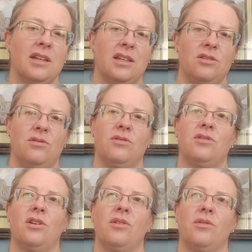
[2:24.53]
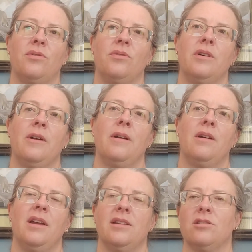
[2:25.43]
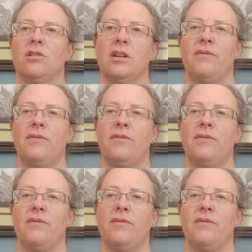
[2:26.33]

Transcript: Did you show, is there enough